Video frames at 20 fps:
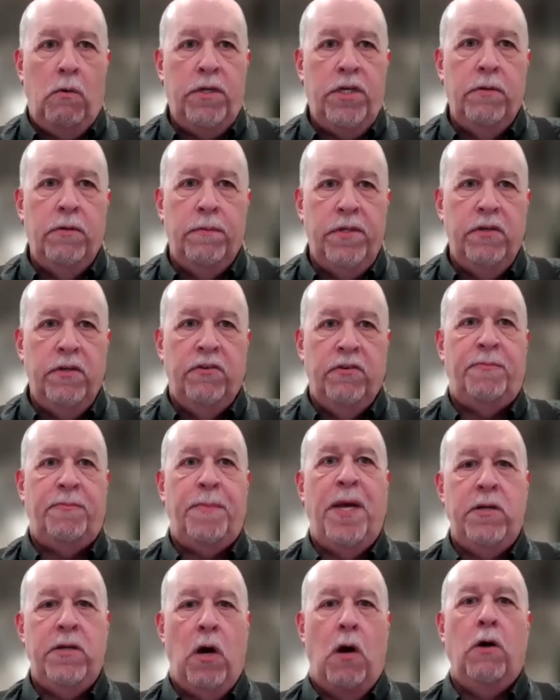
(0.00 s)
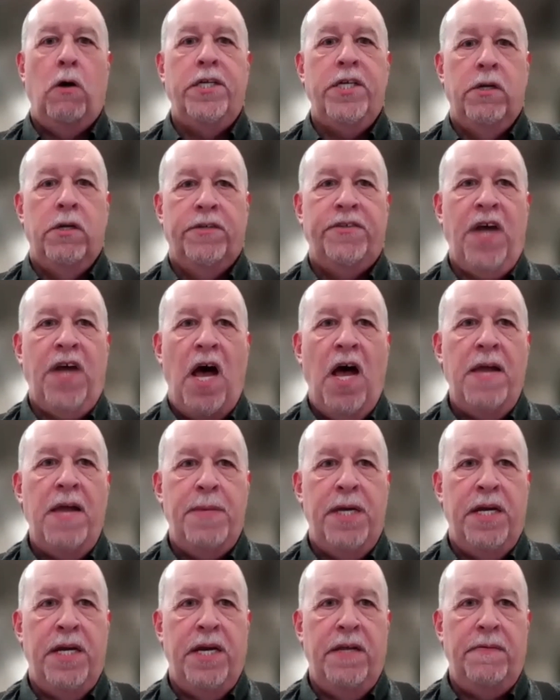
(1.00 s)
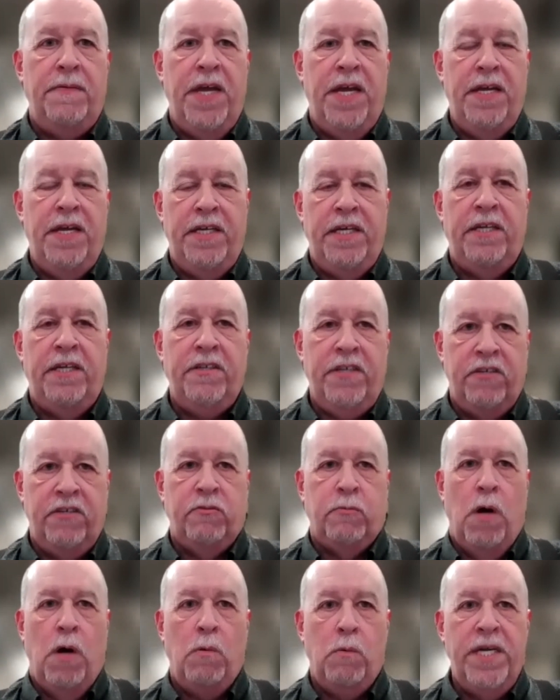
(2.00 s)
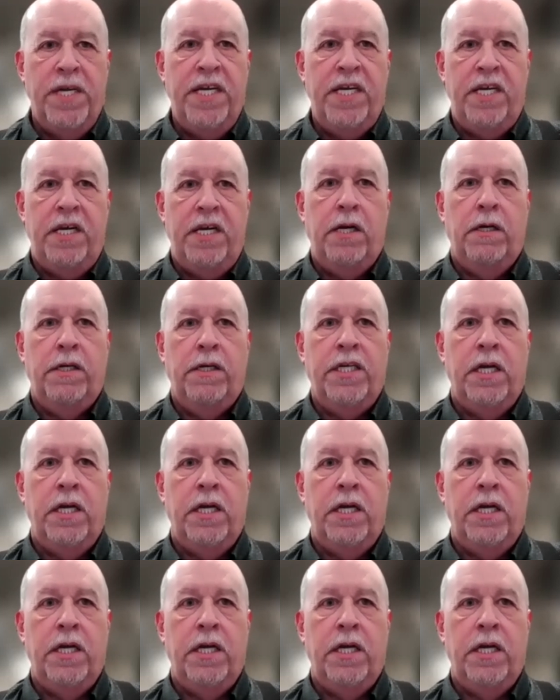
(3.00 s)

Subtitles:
you spend all your time in it, is what we hear.